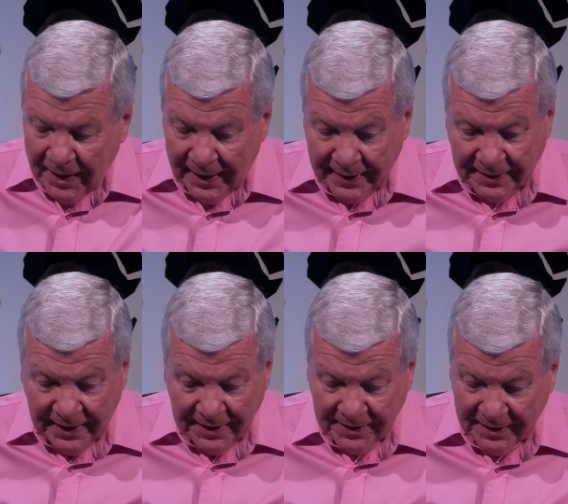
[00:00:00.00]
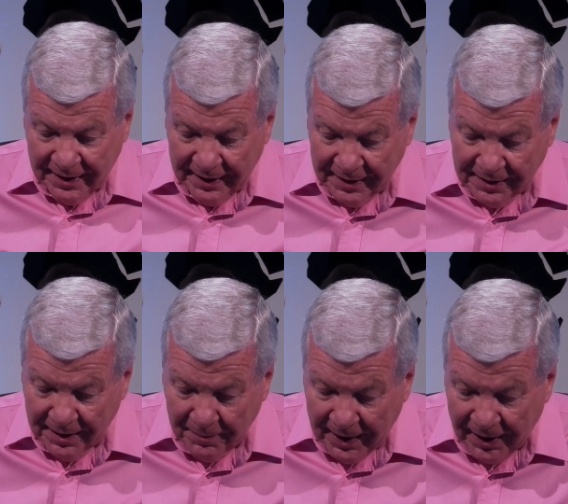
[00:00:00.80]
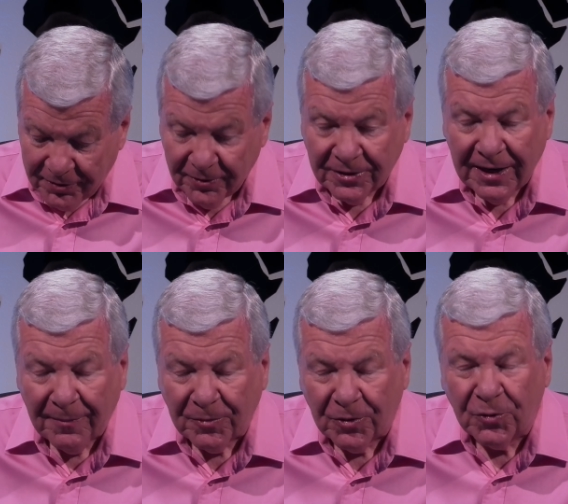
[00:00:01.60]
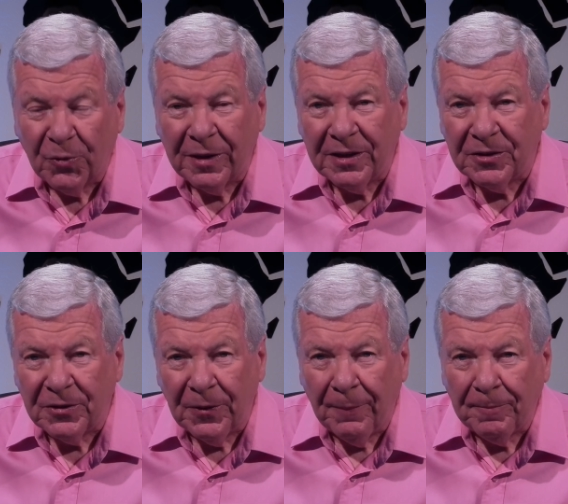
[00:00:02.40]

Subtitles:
in Matthew chapter 22,